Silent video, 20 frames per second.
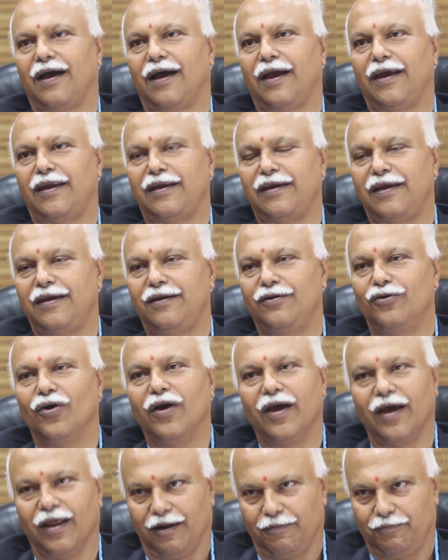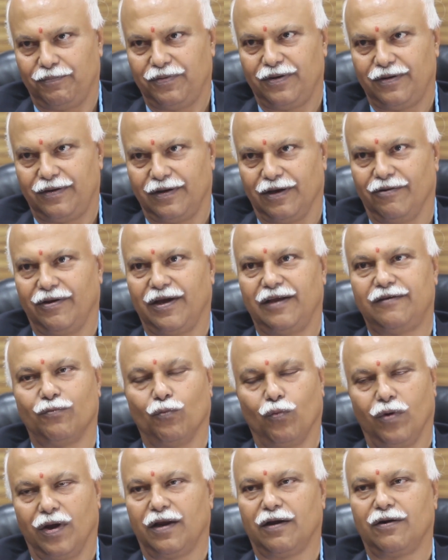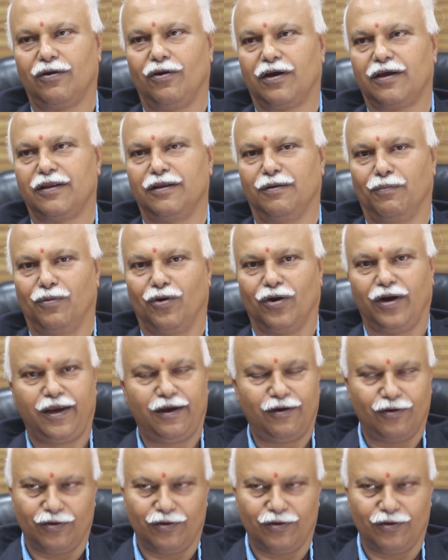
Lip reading: I need your help. Now at 1 o'clock in the morning,